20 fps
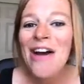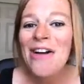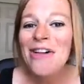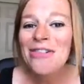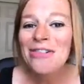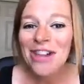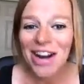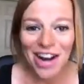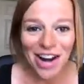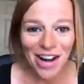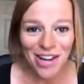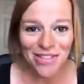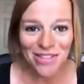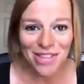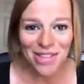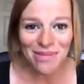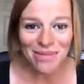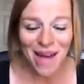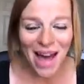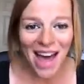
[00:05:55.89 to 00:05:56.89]
right
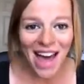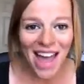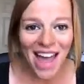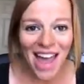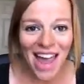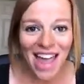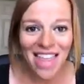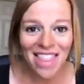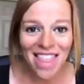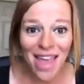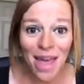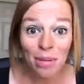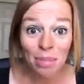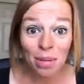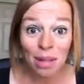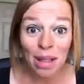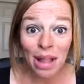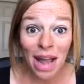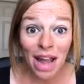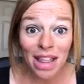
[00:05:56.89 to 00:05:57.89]
off the bat and they
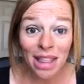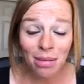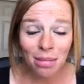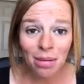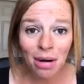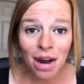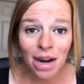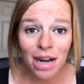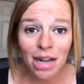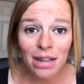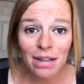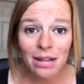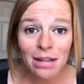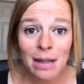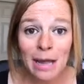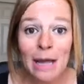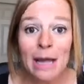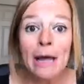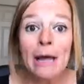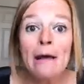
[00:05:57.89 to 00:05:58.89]
apply the product and
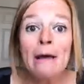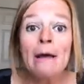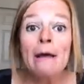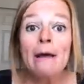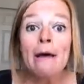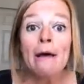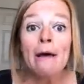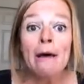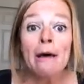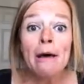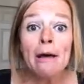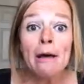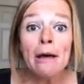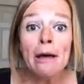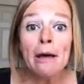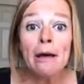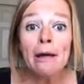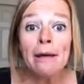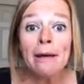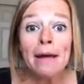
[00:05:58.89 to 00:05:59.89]
they're like,
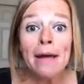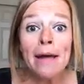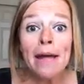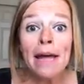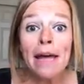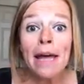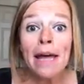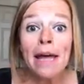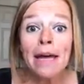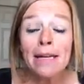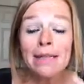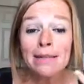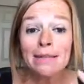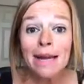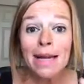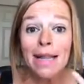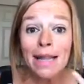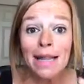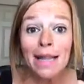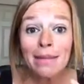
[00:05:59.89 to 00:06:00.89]
oh my gosh,
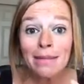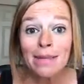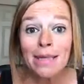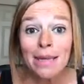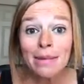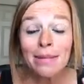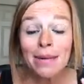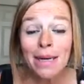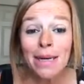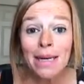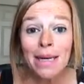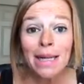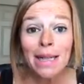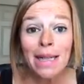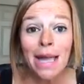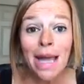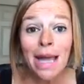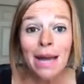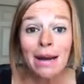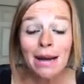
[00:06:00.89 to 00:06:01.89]
my lips are burning
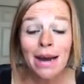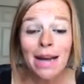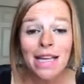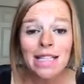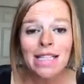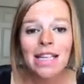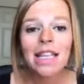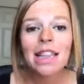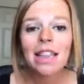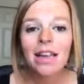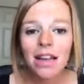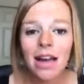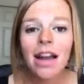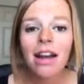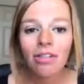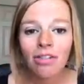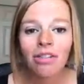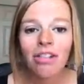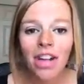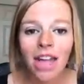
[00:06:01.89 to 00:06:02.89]
like crazy, they're
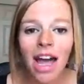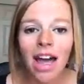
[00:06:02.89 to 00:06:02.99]
going to freak